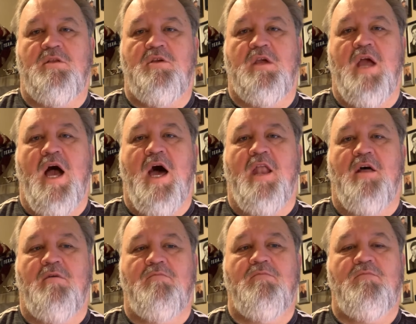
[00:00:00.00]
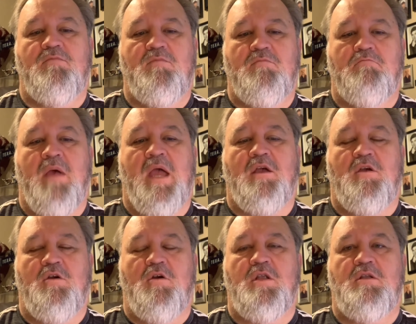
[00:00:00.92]
you got to make
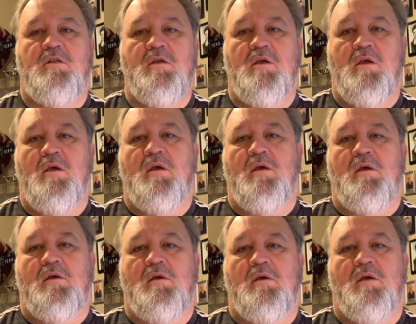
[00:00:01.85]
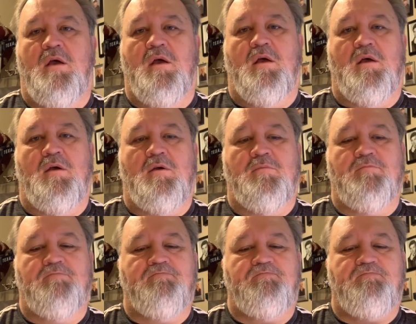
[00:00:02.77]
good uh,
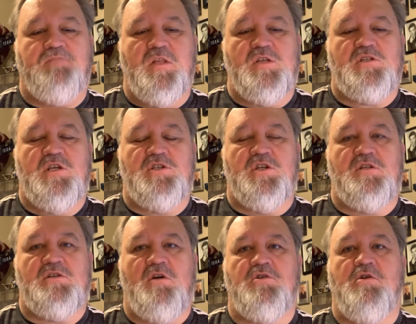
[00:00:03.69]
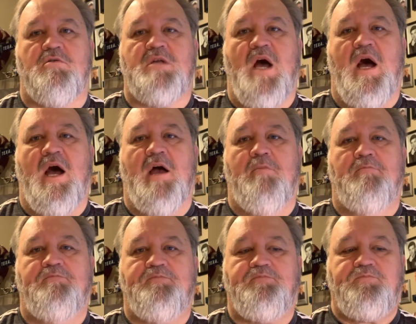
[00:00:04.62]
decisions on your
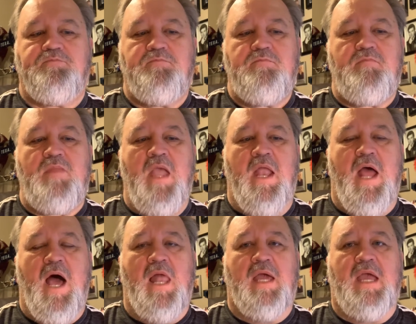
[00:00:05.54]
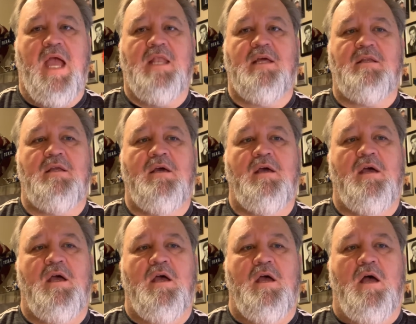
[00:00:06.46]
time and allocate it.
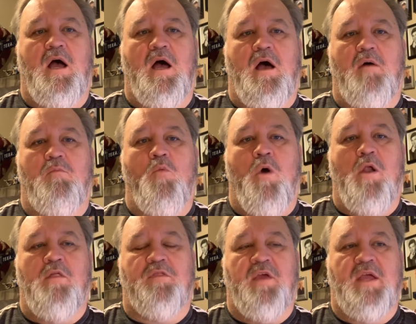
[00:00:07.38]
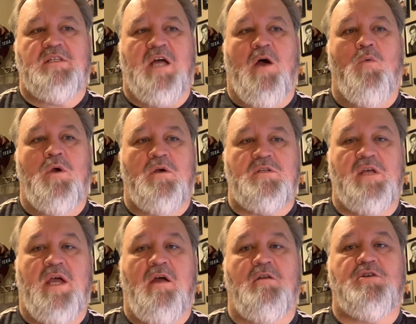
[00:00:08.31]
Uh, one of the things I will
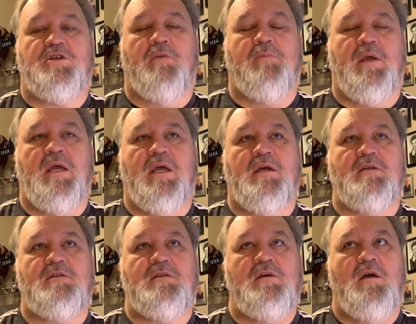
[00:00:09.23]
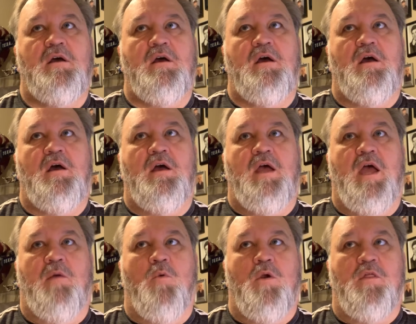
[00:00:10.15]
say on shipping is,
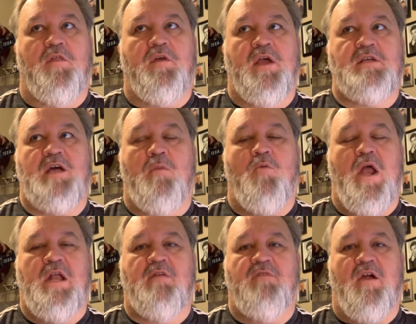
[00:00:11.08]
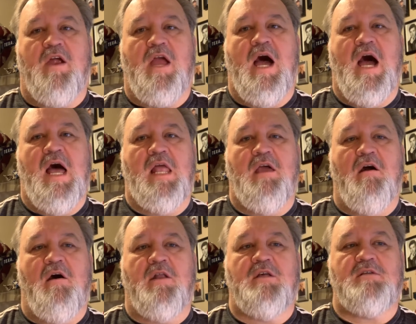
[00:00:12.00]
and one of the things I'm rated very highly
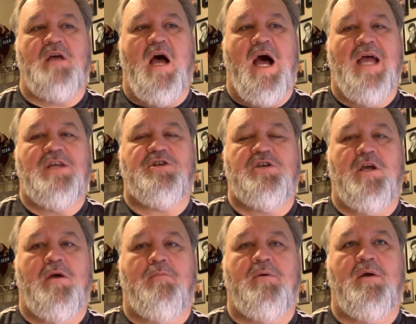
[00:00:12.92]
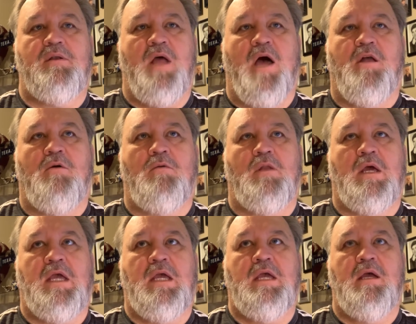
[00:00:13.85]
on is I ship not
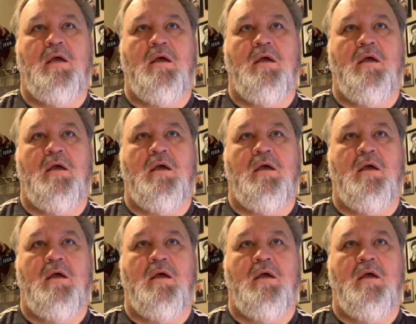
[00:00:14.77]
only